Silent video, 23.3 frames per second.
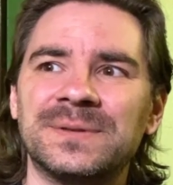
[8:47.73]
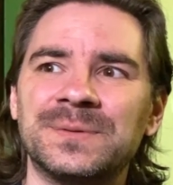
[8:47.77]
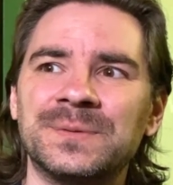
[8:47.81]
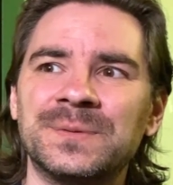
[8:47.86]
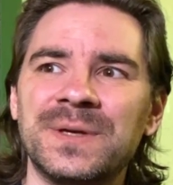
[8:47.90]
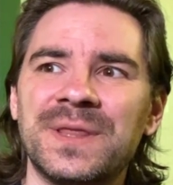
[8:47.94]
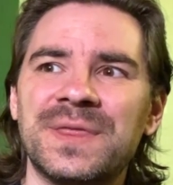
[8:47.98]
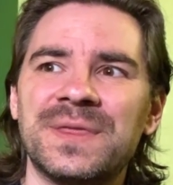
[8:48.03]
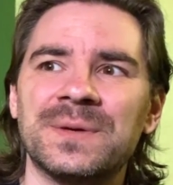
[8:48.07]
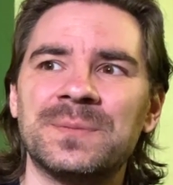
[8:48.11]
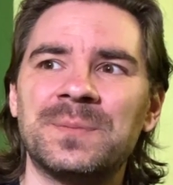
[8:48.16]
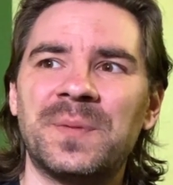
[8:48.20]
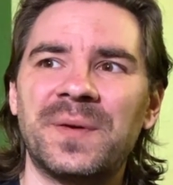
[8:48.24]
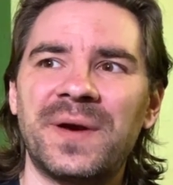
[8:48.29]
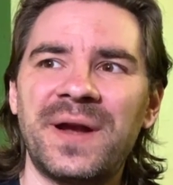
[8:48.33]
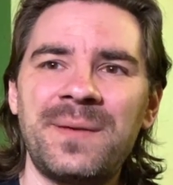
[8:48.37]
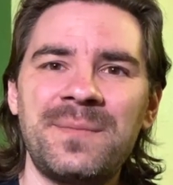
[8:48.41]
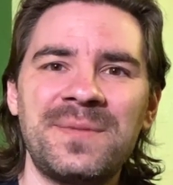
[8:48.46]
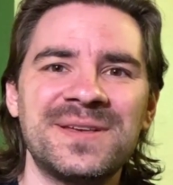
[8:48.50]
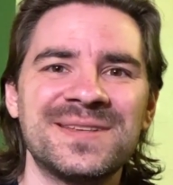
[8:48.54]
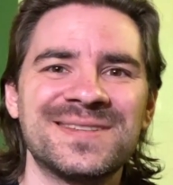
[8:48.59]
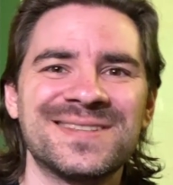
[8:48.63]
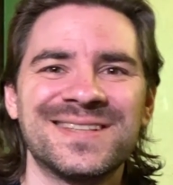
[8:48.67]
with the
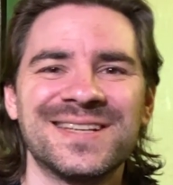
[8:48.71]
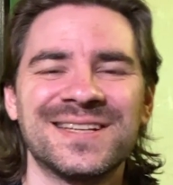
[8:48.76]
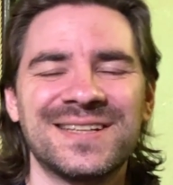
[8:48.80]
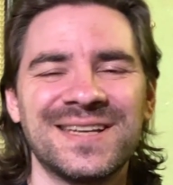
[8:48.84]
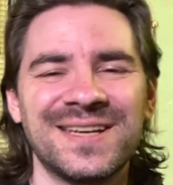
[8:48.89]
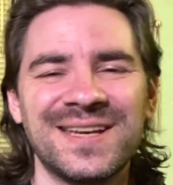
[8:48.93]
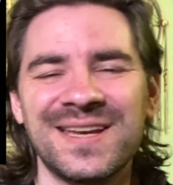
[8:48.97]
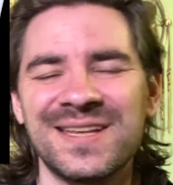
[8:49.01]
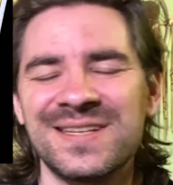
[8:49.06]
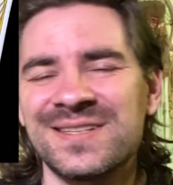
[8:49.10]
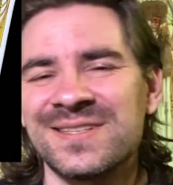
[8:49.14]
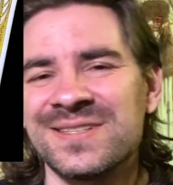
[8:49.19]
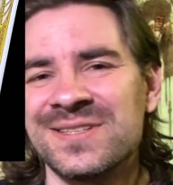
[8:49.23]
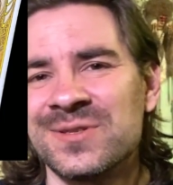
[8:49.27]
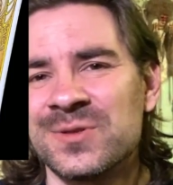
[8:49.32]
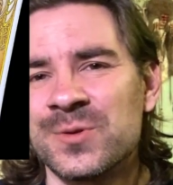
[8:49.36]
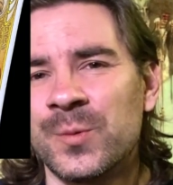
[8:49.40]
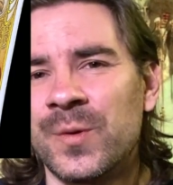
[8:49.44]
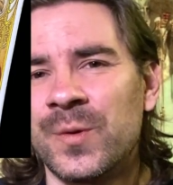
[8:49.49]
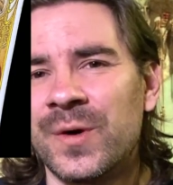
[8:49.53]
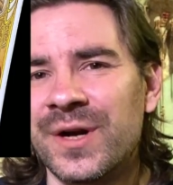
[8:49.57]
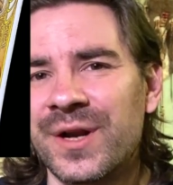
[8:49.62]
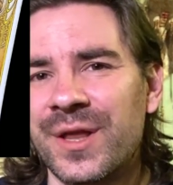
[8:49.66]
premise that it isn't
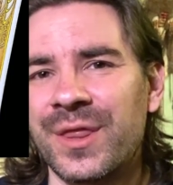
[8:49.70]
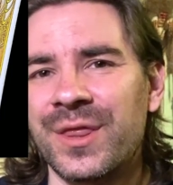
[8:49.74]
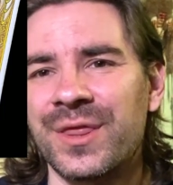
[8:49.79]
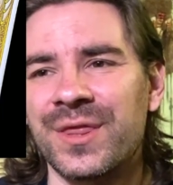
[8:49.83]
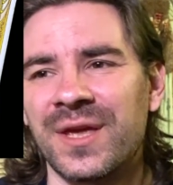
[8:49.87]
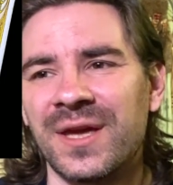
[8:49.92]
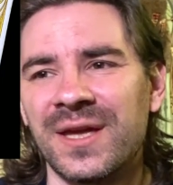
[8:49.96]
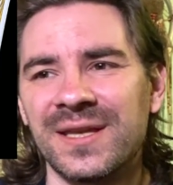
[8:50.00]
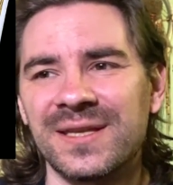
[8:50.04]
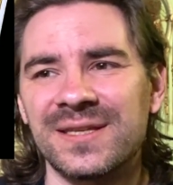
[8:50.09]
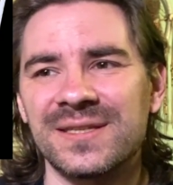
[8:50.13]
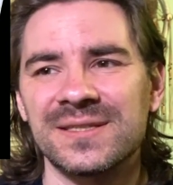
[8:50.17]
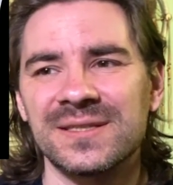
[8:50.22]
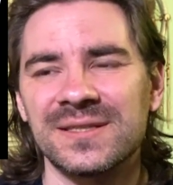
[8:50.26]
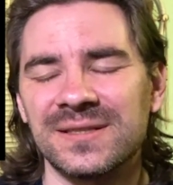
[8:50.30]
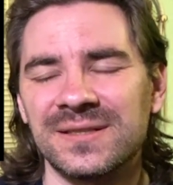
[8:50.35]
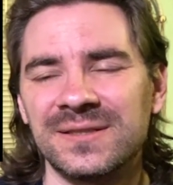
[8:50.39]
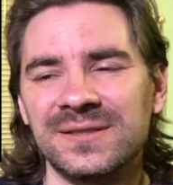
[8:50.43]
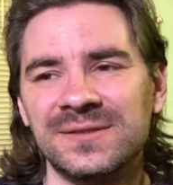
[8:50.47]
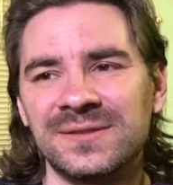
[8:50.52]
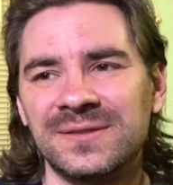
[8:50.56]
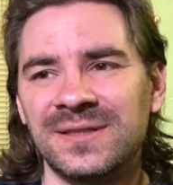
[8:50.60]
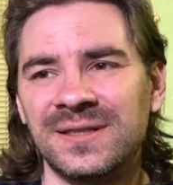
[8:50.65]
worth it,
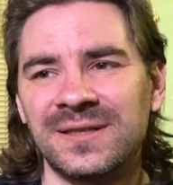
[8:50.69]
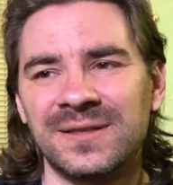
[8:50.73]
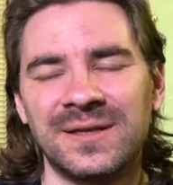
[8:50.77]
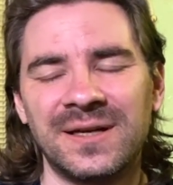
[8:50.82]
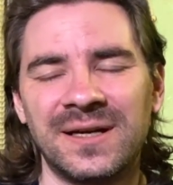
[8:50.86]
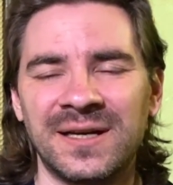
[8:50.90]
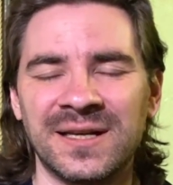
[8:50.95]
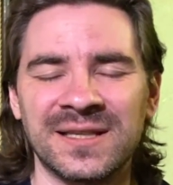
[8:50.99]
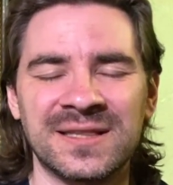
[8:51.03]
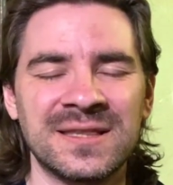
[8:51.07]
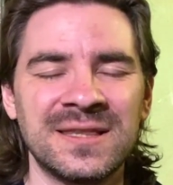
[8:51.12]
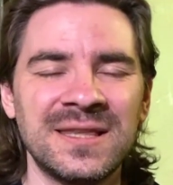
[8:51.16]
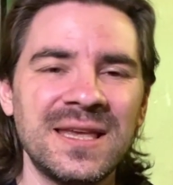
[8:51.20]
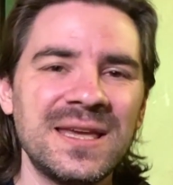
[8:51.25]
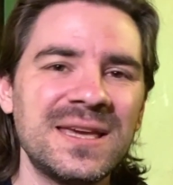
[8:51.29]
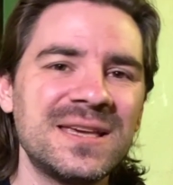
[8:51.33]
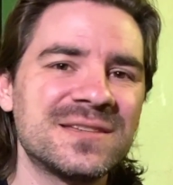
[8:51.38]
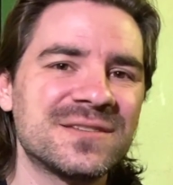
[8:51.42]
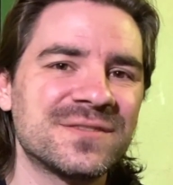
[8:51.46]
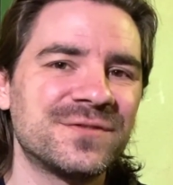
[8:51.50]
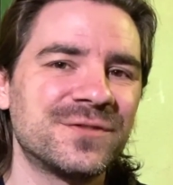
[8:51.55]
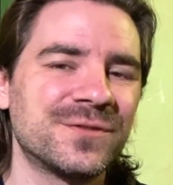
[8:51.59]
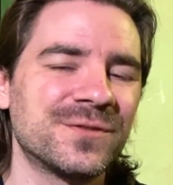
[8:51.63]
at
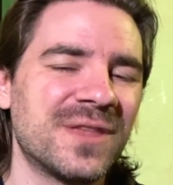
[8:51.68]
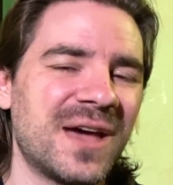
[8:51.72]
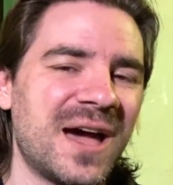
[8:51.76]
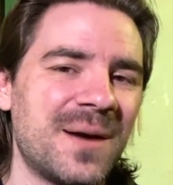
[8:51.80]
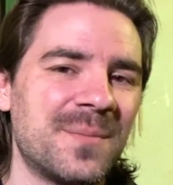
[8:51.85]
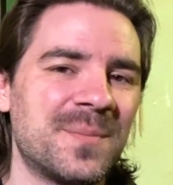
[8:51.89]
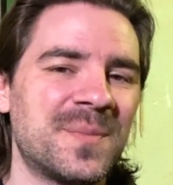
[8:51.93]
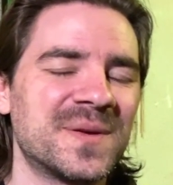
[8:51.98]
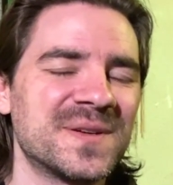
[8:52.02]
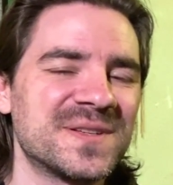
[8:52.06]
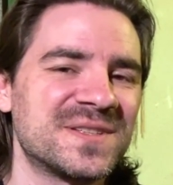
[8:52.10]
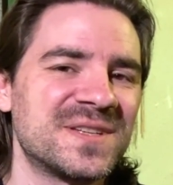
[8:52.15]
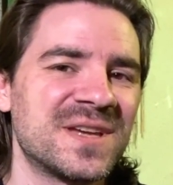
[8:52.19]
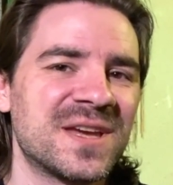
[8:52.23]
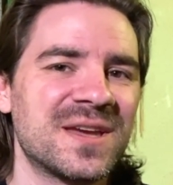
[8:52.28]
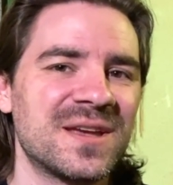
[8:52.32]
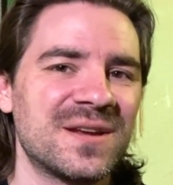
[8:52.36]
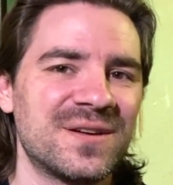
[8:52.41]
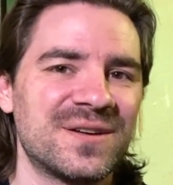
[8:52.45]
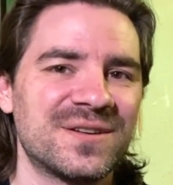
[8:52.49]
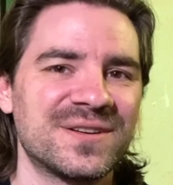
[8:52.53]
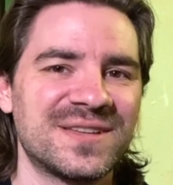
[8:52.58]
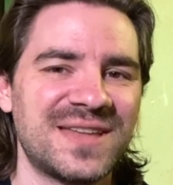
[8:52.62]
least for that
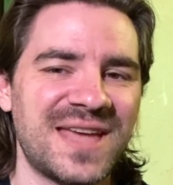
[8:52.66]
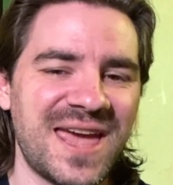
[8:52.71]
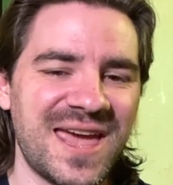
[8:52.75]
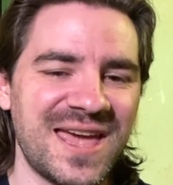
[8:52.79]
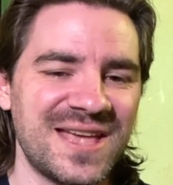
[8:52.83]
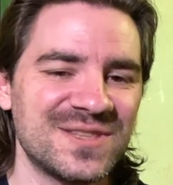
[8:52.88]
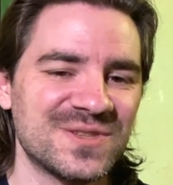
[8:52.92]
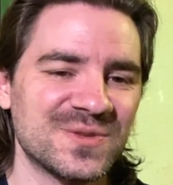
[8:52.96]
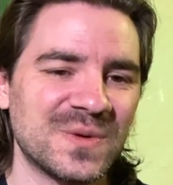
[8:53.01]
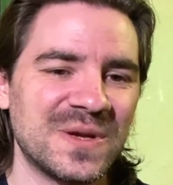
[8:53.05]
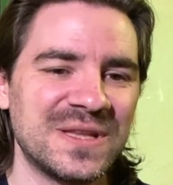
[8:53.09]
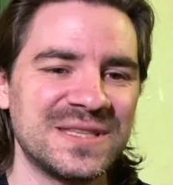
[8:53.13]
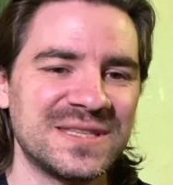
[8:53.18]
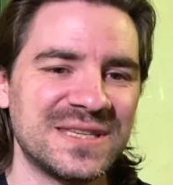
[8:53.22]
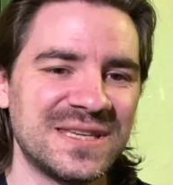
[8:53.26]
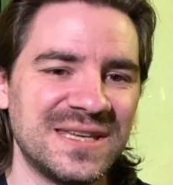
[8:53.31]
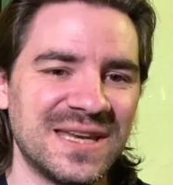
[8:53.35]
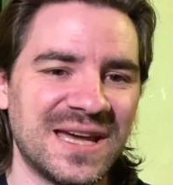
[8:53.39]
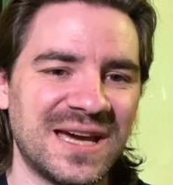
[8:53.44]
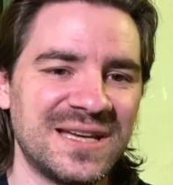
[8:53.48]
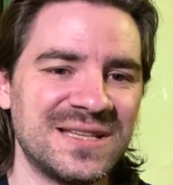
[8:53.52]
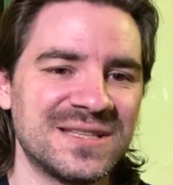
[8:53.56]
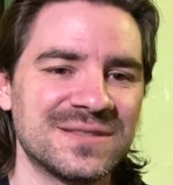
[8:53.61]
particular day,
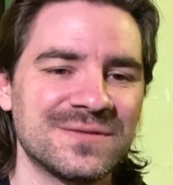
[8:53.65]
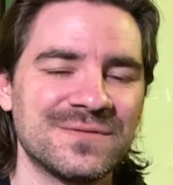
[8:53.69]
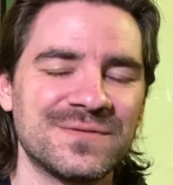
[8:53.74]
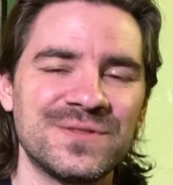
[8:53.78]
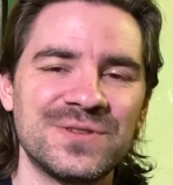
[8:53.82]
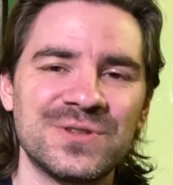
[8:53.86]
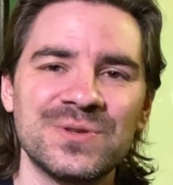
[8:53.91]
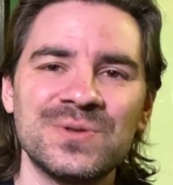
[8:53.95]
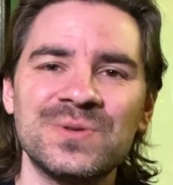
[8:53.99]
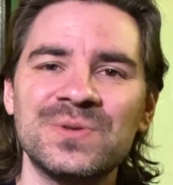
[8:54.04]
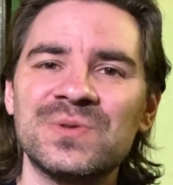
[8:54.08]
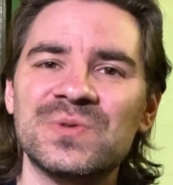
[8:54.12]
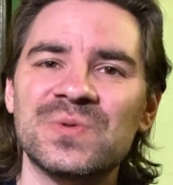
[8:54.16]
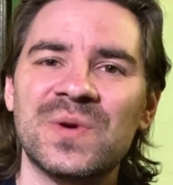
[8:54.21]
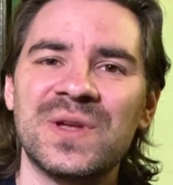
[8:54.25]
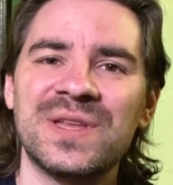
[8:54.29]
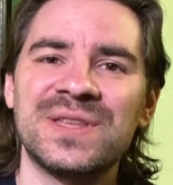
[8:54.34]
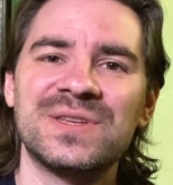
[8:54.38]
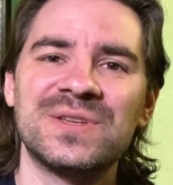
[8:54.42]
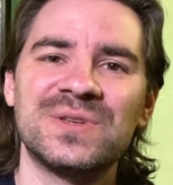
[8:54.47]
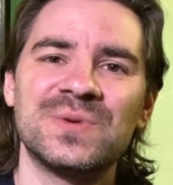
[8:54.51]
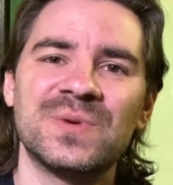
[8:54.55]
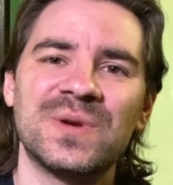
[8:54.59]
29th of June
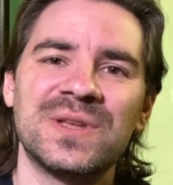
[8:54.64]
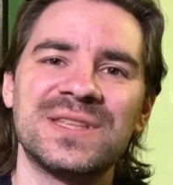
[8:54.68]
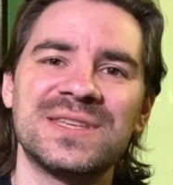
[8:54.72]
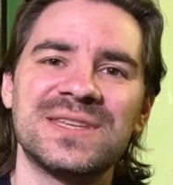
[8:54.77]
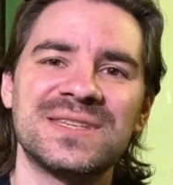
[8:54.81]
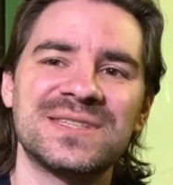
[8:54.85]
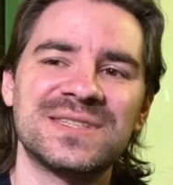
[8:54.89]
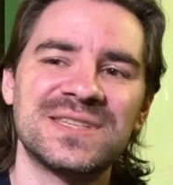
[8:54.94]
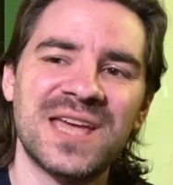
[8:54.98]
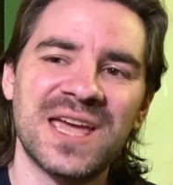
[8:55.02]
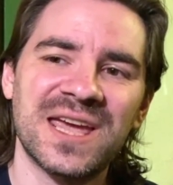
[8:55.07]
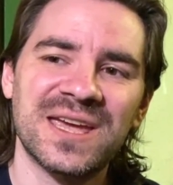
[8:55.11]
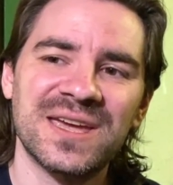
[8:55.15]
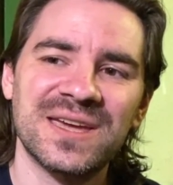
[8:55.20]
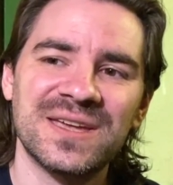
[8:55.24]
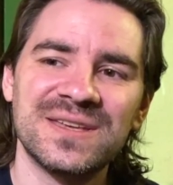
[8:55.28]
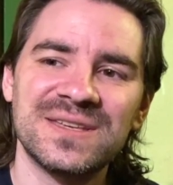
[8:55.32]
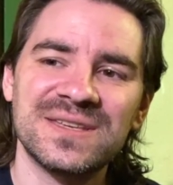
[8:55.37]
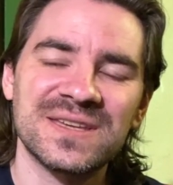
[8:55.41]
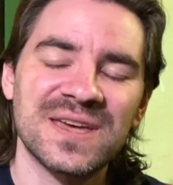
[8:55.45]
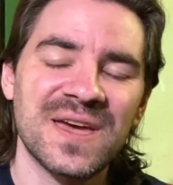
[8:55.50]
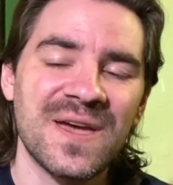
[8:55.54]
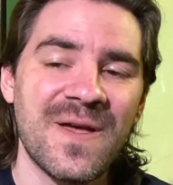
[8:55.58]

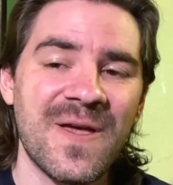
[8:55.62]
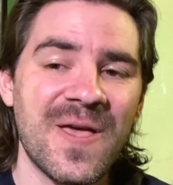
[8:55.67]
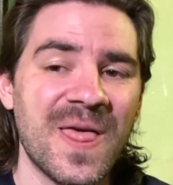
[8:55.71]
2022.